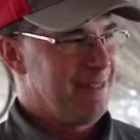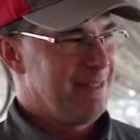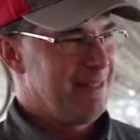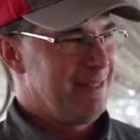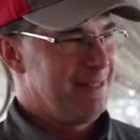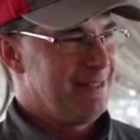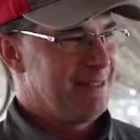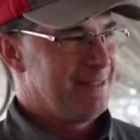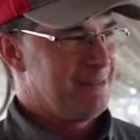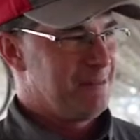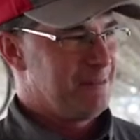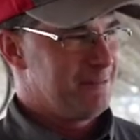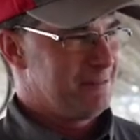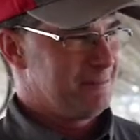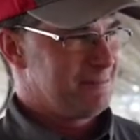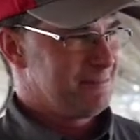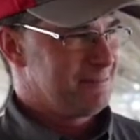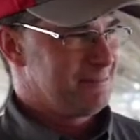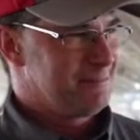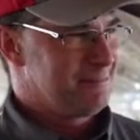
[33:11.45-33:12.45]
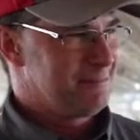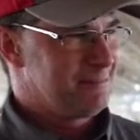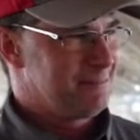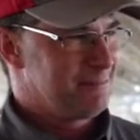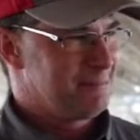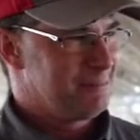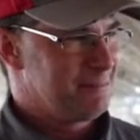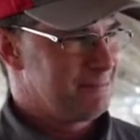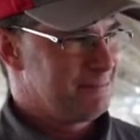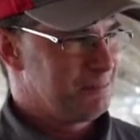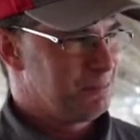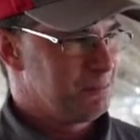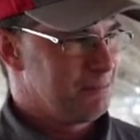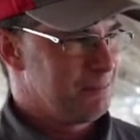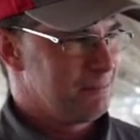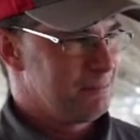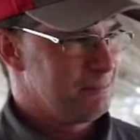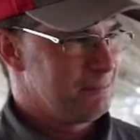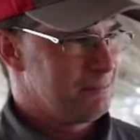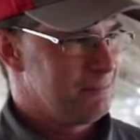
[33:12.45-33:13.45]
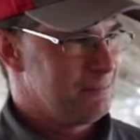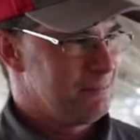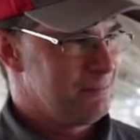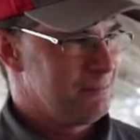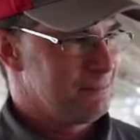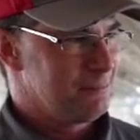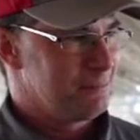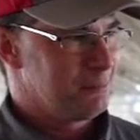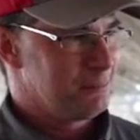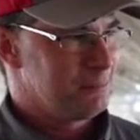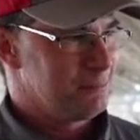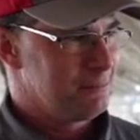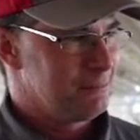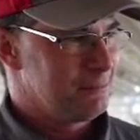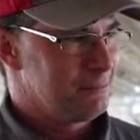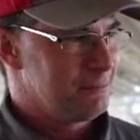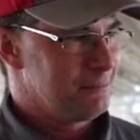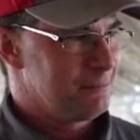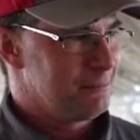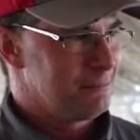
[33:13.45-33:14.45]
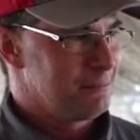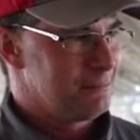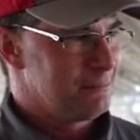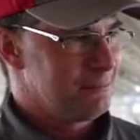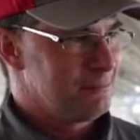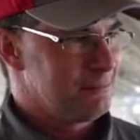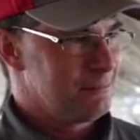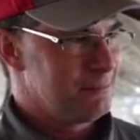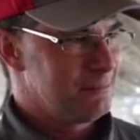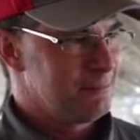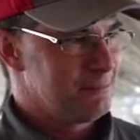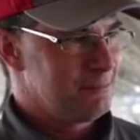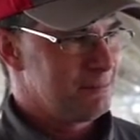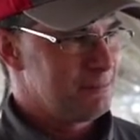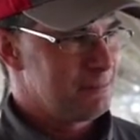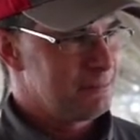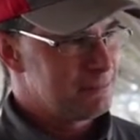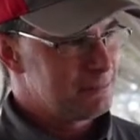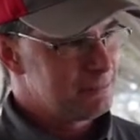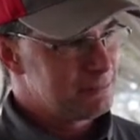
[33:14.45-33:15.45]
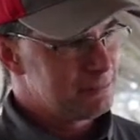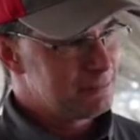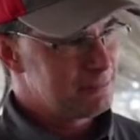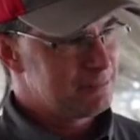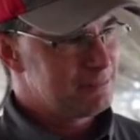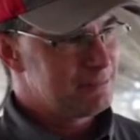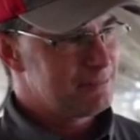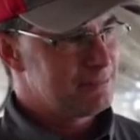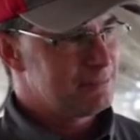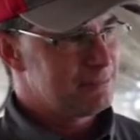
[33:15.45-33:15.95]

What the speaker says: (silent)